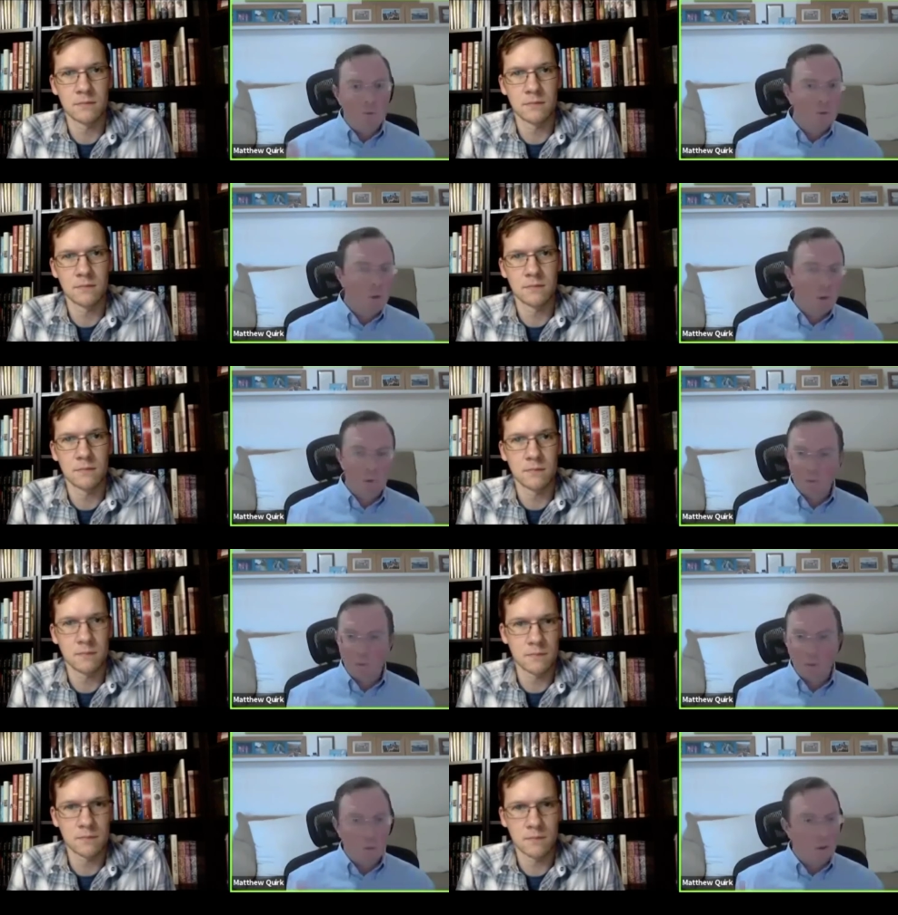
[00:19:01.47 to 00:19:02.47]
Speaker 1: Cold
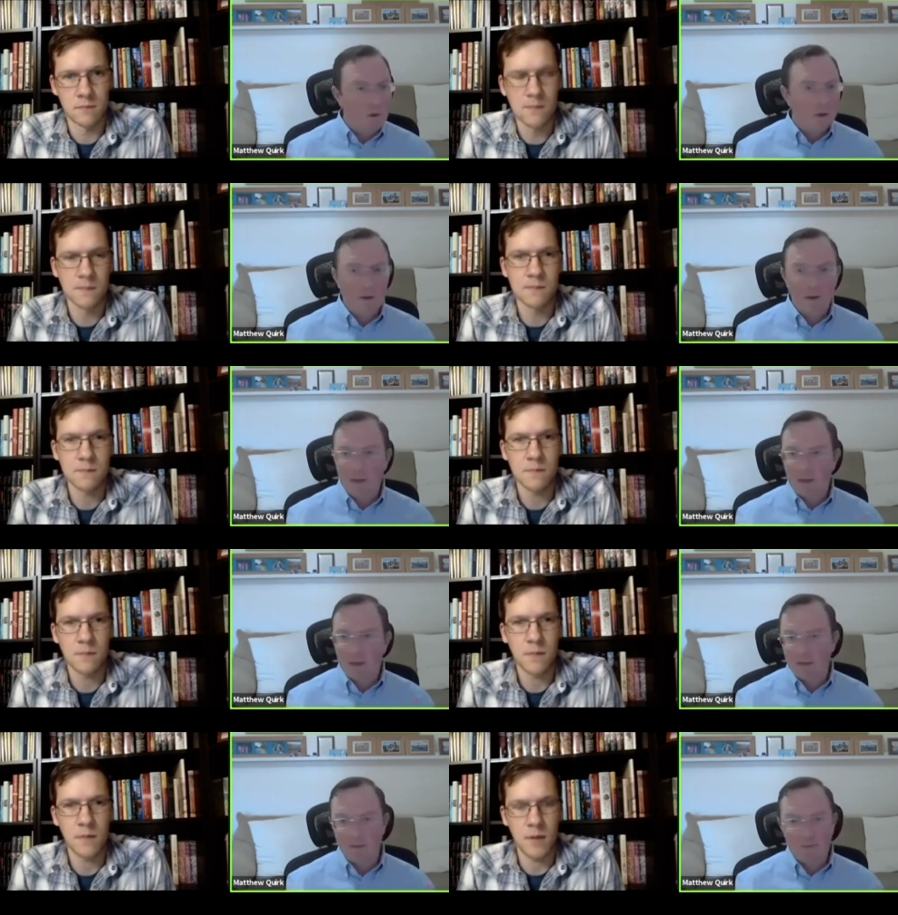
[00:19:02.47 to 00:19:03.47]
War
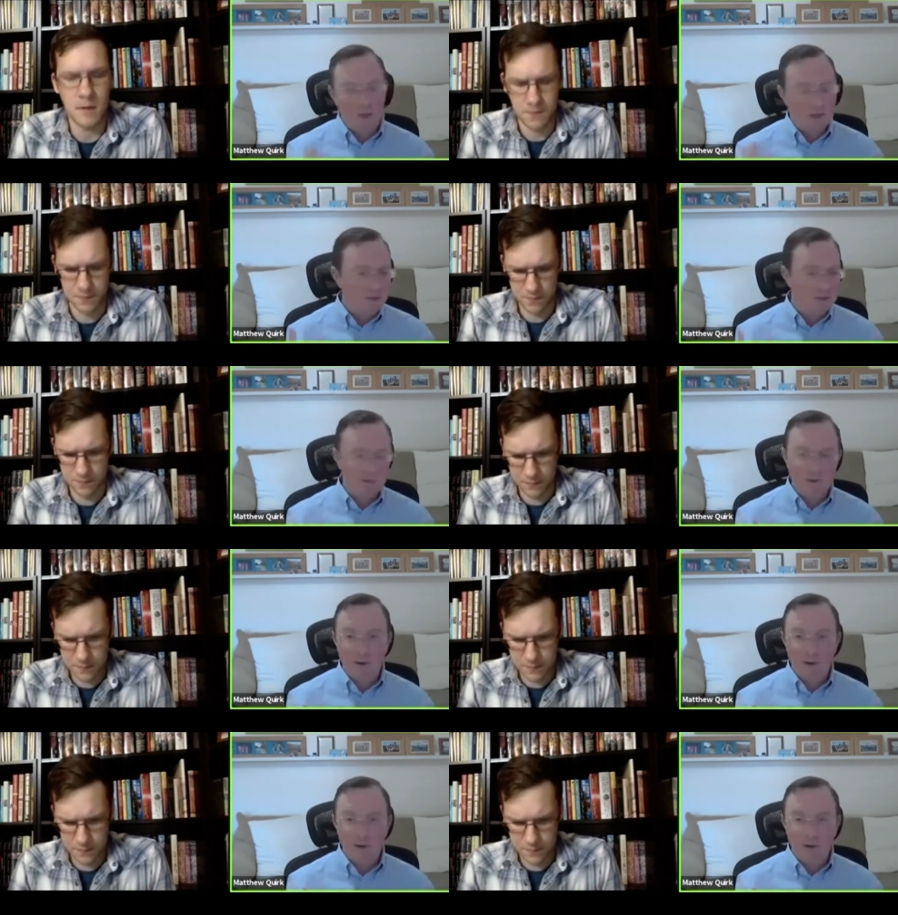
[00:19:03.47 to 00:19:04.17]
and Russia is very